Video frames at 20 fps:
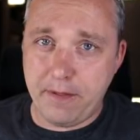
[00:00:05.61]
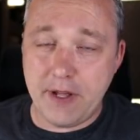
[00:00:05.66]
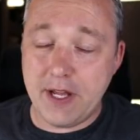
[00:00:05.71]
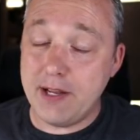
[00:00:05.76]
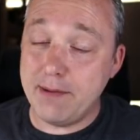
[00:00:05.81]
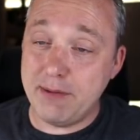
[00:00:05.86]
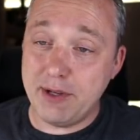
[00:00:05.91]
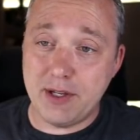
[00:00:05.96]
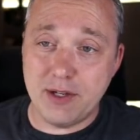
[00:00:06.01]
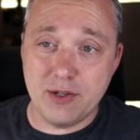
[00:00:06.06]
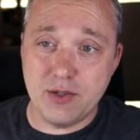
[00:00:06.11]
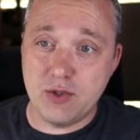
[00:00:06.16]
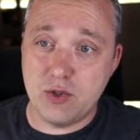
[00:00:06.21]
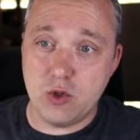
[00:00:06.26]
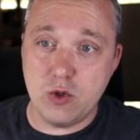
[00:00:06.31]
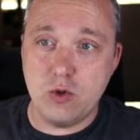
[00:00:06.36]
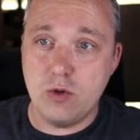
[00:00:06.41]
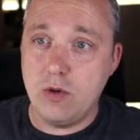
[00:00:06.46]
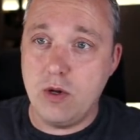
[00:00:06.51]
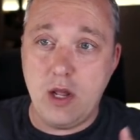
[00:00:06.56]
thing
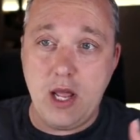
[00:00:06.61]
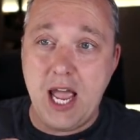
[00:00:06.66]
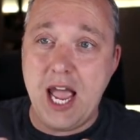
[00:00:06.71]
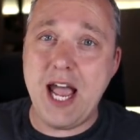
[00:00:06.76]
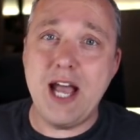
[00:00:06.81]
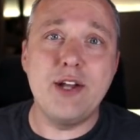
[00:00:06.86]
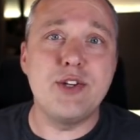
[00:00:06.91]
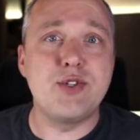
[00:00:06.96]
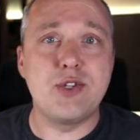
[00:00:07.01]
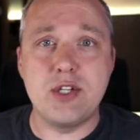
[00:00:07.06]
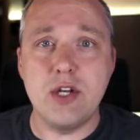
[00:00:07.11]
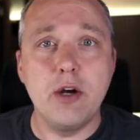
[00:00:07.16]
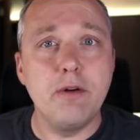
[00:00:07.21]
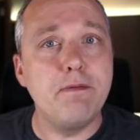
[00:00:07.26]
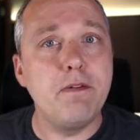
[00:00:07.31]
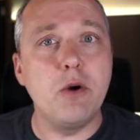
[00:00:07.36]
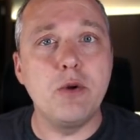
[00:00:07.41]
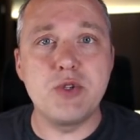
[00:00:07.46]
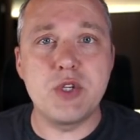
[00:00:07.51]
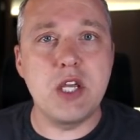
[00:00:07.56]
because as cell
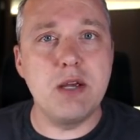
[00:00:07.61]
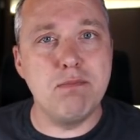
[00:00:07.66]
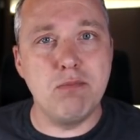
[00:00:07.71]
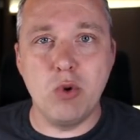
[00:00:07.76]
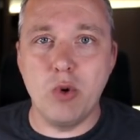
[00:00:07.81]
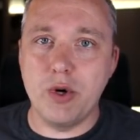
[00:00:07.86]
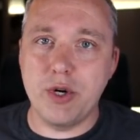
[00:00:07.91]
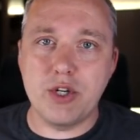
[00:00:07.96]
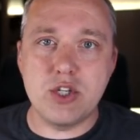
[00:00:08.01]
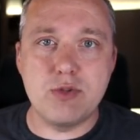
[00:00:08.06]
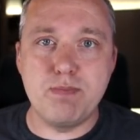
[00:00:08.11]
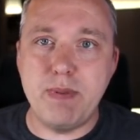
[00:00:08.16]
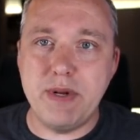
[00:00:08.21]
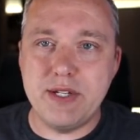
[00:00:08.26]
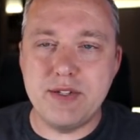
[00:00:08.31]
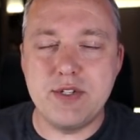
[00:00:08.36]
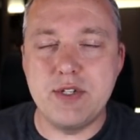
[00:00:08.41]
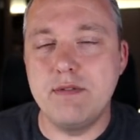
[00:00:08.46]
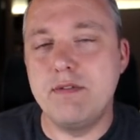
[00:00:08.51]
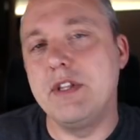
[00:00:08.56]
phones get more
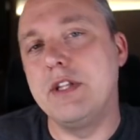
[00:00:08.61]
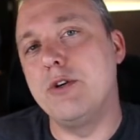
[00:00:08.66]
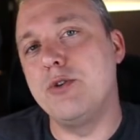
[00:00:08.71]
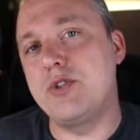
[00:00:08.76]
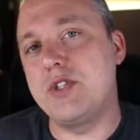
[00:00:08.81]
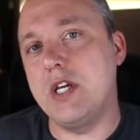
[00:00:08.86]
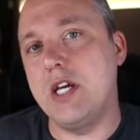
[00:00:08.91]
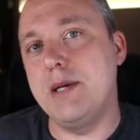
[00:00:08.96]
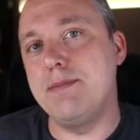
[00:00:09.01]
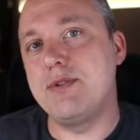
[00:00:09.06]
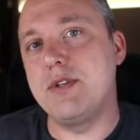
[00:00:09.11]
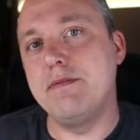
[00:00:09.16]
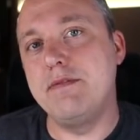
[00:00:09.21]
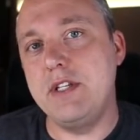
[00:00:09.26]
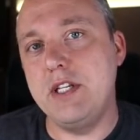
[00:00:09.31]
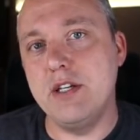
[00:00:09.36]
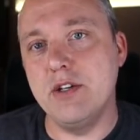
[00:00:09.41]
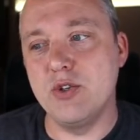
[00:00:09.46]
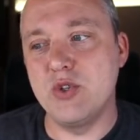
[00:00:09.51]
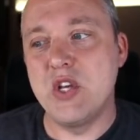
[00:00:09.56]
expensive and those types of
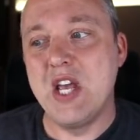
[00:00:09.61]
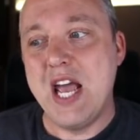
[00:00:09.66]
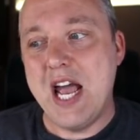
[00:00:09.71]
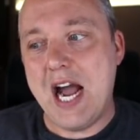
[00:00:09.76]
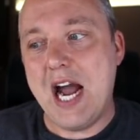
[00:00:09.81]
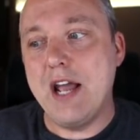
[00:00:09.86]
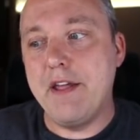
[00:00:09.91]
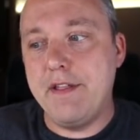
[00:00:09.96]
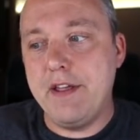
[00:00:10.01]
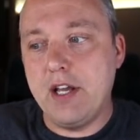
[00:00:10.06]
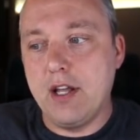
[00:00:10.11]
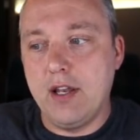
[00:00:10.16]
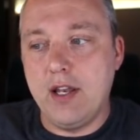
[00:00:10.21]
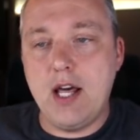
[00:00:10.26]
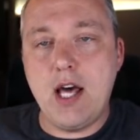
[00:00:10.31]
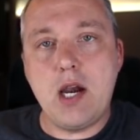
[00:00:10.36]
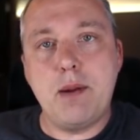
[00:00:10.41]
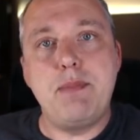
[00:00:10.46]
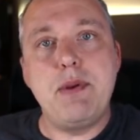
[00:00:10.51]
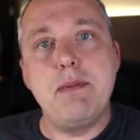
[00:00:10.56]
deals, I think a
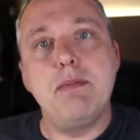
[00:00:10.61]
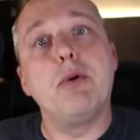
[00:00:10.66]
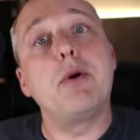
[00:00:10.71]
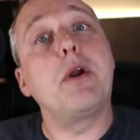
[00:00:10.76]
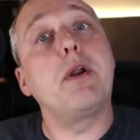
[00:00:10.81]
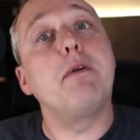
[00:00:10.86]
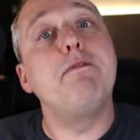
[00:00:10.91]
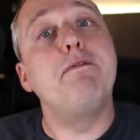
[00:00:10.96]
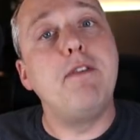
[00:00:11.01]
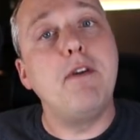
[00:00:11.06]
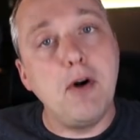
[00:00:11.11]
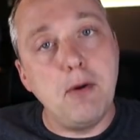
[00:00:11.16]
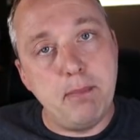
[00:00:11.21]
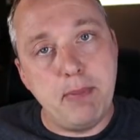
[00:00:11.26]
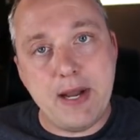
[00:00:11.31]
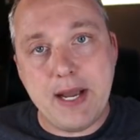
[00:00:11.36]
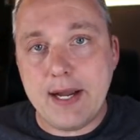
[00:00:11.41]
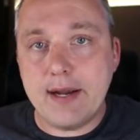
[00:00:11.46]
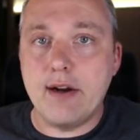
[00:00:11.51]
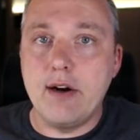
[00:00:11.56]
lot of people are going to fall
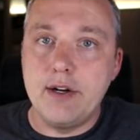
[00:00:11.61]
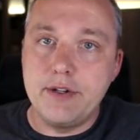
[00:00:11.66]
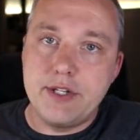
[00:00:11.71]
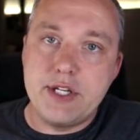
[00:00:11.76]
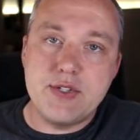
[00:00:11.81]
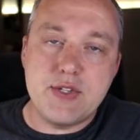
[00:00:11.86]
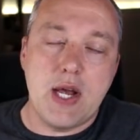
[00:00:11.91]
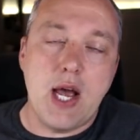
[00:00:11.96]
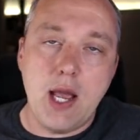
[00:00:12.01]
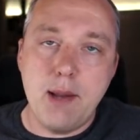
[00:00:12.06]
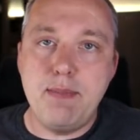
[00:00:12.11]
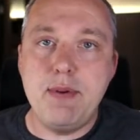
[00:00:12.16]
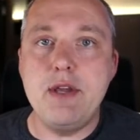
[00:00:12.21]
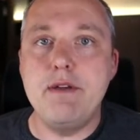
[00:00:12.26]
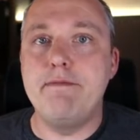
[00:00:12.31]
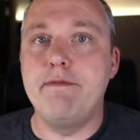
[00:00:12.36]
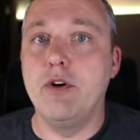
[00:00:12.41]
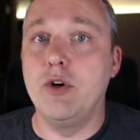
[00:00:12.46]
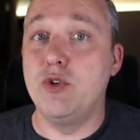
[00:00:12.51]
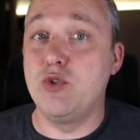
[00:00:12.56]
back on these I
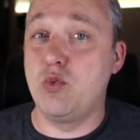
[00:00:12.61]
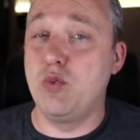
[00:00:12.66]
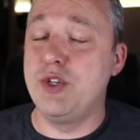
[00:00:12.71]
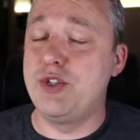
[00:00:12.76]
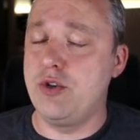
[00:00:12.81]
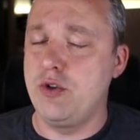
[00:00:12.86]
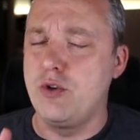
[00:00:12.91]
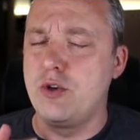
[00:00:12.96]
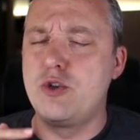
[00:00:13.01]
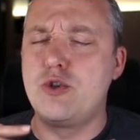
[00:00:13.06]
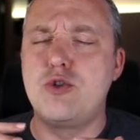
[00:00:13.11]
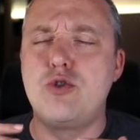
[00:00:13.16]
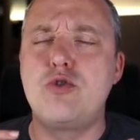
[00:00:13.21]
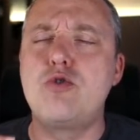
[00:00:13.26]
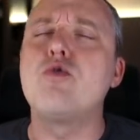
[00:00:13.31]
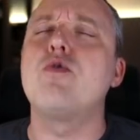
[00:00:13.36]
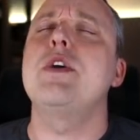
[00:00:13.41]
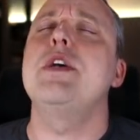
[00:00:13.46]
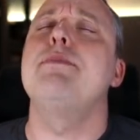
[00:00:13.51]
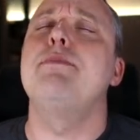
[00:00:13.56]
P phones, which are
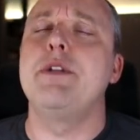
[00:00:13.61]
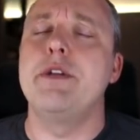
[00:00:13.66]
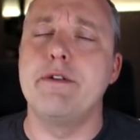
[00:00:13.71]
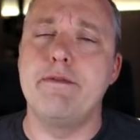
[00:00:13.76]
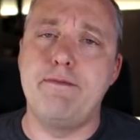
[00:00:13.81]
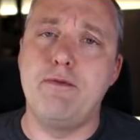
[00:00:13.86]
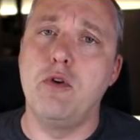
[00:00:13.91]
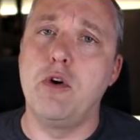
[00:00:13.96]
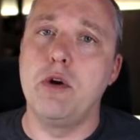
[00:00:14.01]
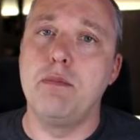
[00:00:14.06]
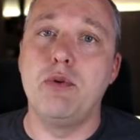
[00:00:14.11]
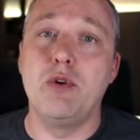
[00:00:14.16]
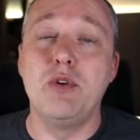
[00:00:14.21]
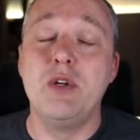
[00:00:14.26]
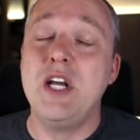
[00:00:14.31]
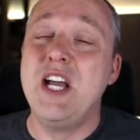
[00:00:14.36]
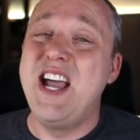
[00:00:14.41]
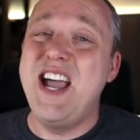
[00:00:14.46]
extremely affordable.